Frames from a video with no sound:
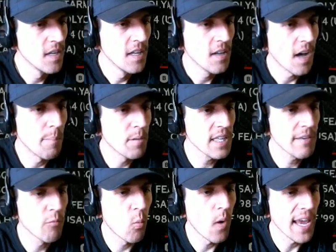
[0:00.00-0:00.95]
I
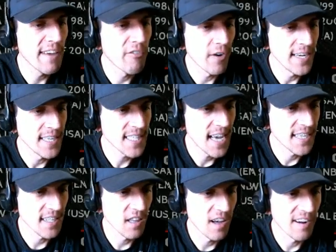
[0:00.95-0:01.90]
believe Wave Race has
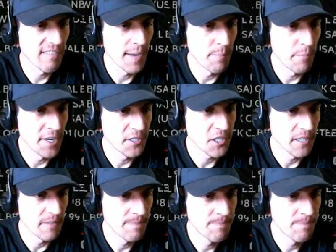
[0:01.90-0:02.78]
a lot of vibration.